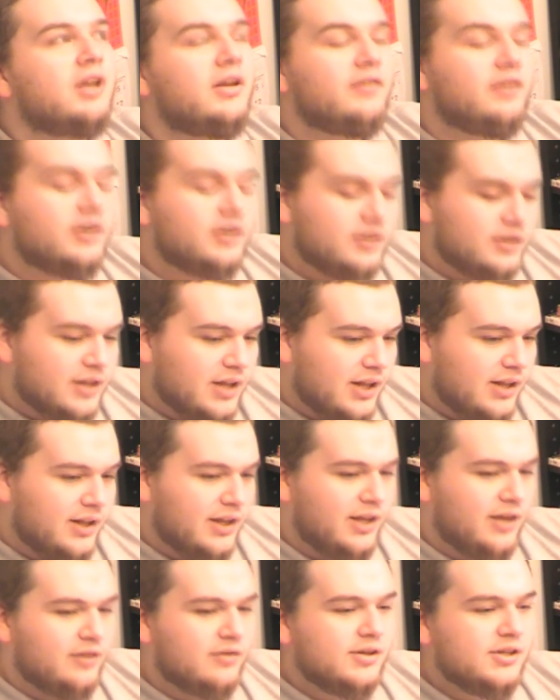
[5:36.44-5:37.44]
I've heard of that
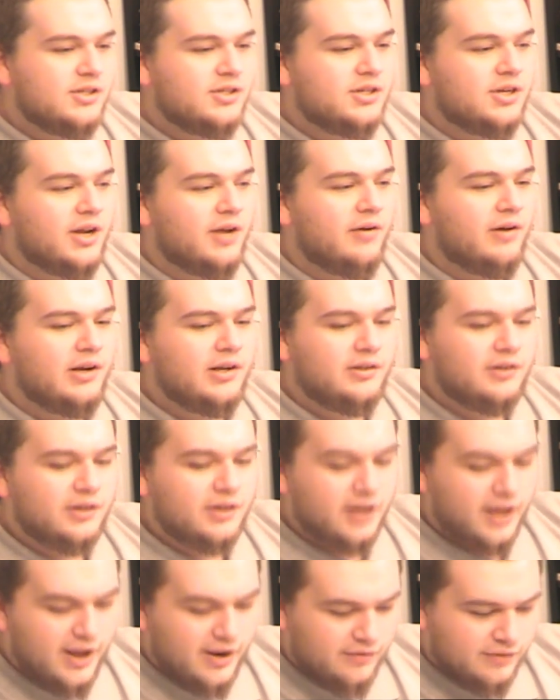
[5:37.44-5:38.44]
language, and I want to
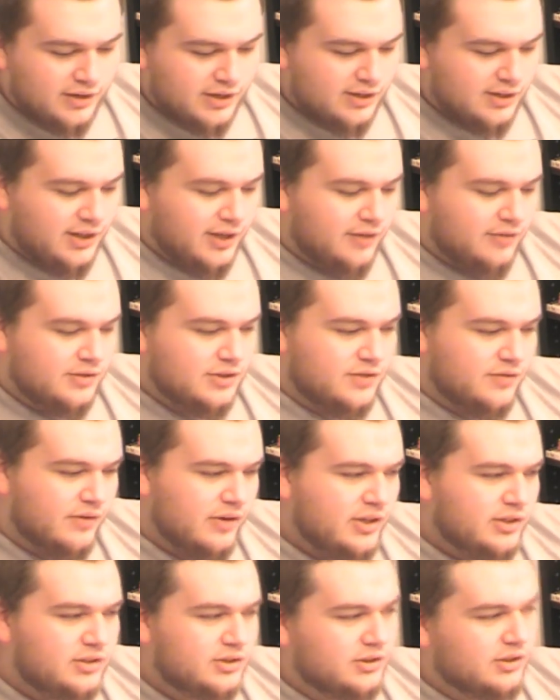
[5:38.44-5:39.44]
learn an African language
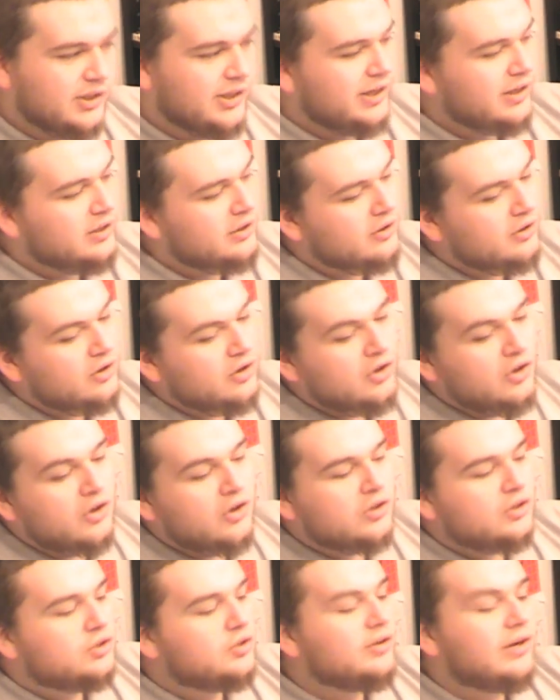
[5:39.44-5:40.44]
eventually.
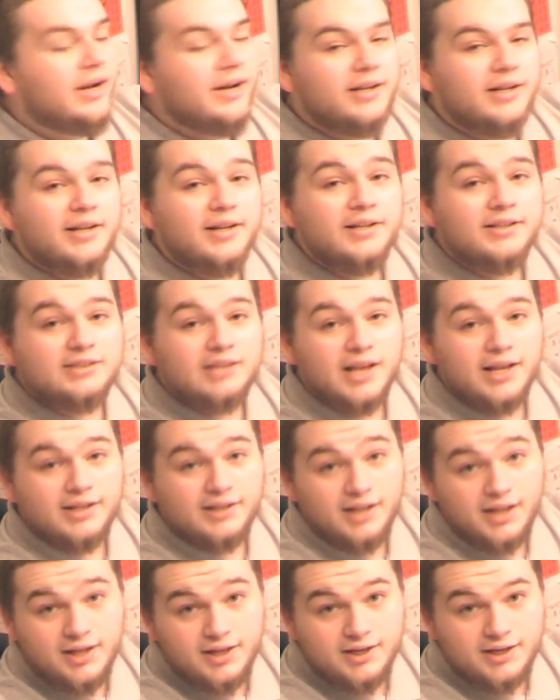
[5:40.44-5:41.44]
So what I did is
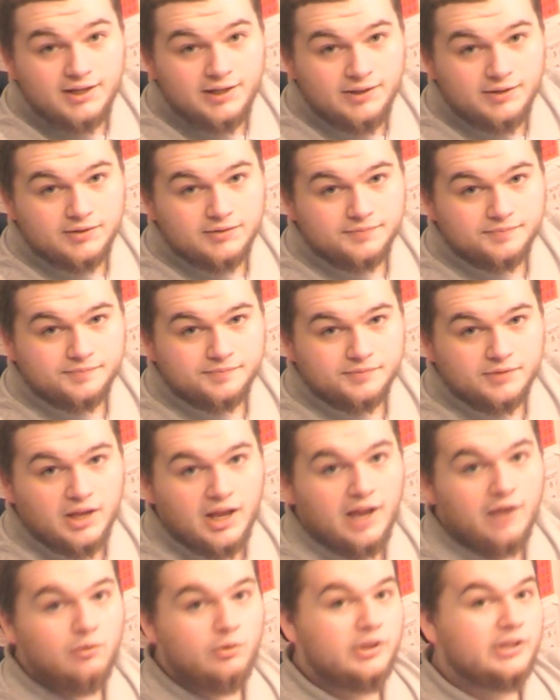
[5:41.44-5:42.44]
that night,
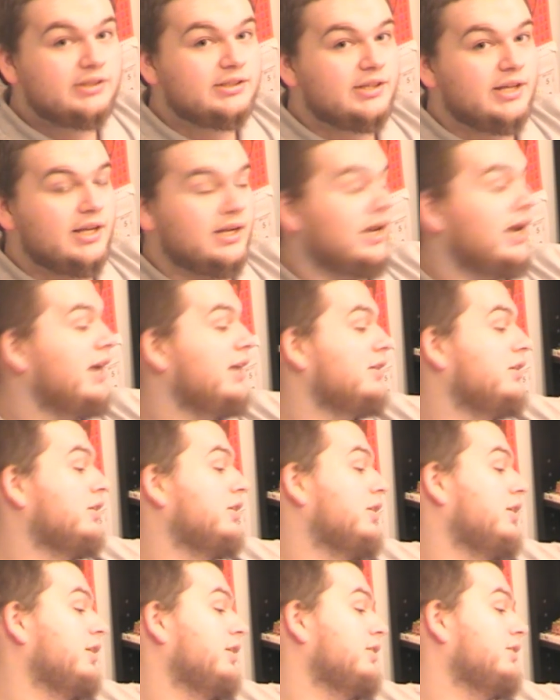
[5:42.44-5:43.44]
I went and I
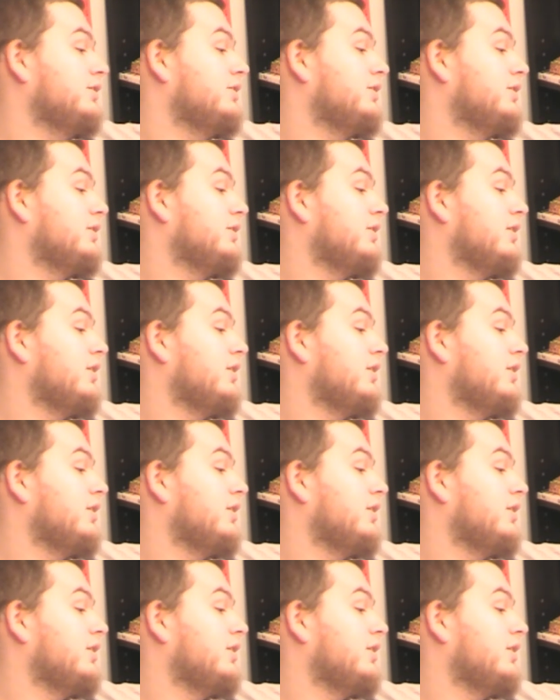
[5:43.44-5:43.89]
learned